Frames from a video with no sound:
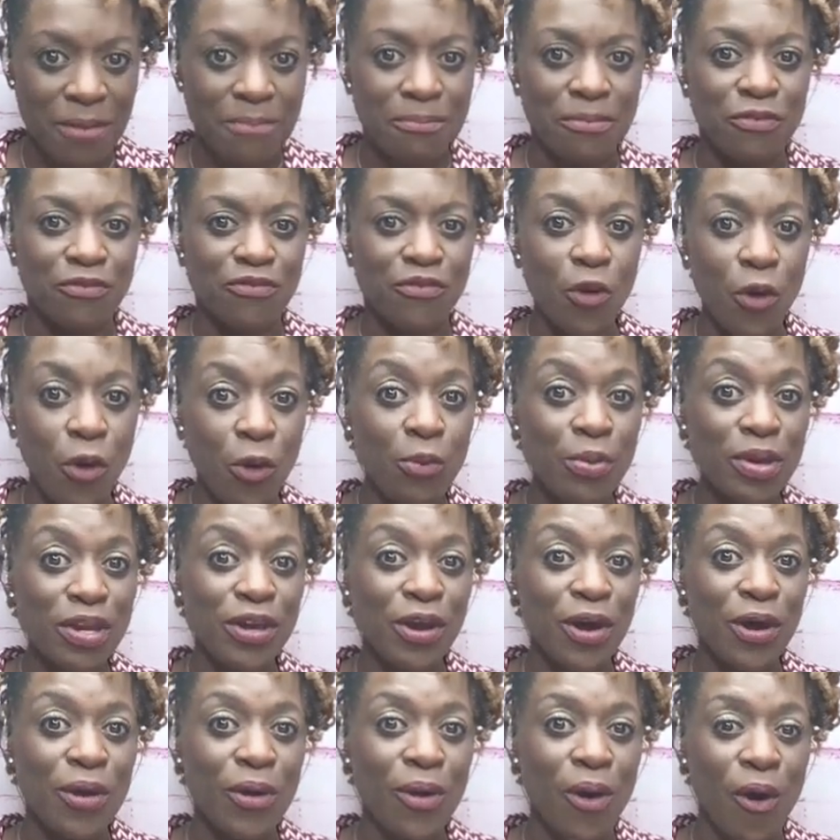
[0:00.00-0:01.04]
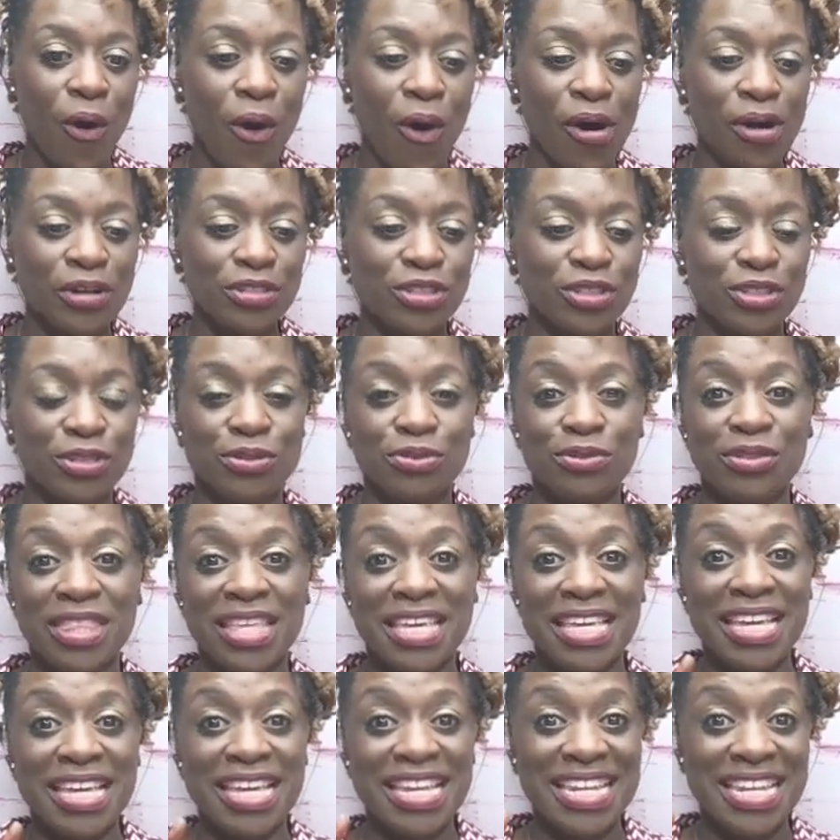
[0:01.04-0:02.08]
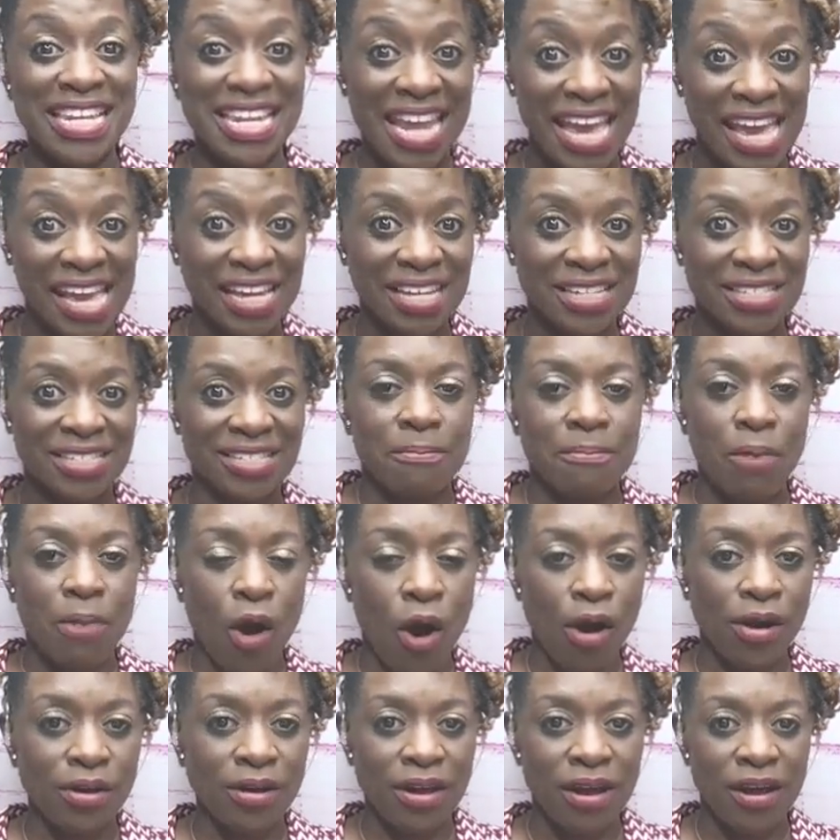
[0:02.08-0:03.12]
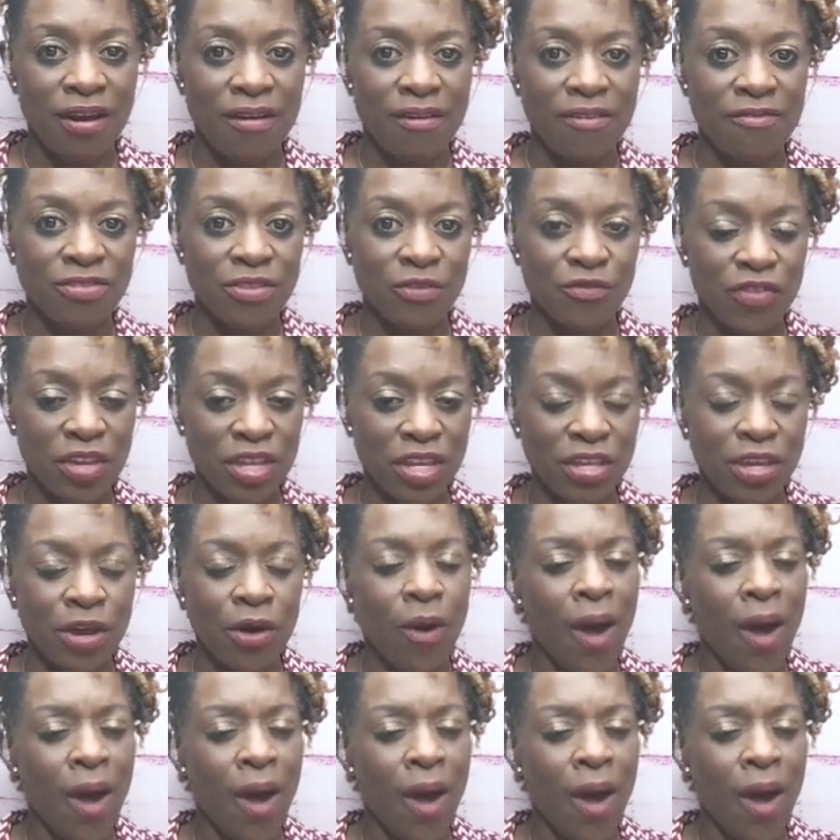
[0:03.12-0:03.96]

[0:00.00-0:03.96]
Before we go on to the next part of the video,